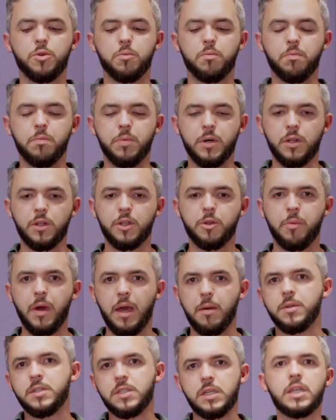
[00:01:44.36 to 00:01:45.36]
to build the
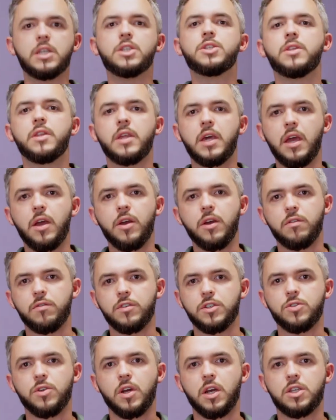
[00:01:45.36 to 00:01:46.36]
payments into their
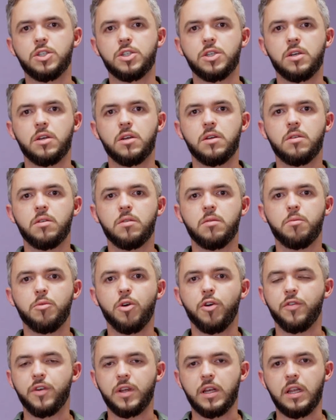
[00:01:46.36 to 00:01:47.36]
infrastructure
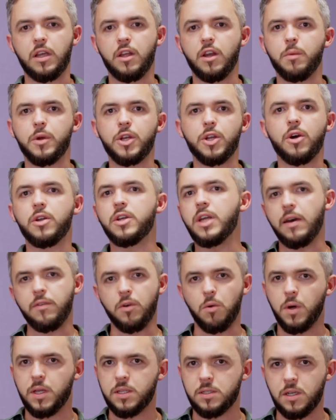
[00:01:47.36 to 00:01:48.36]
perfectly. You know, we don't
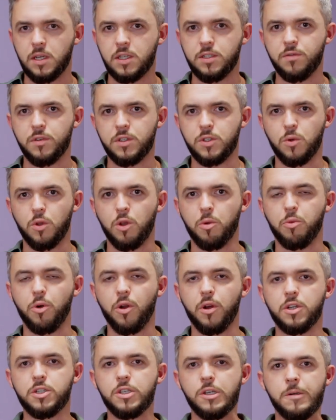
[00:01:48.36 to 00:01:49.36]
have a one-size-fits-all
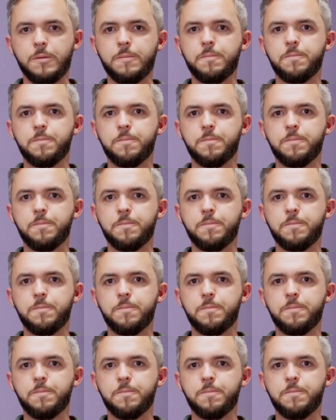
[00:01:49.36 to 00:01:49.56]
approach.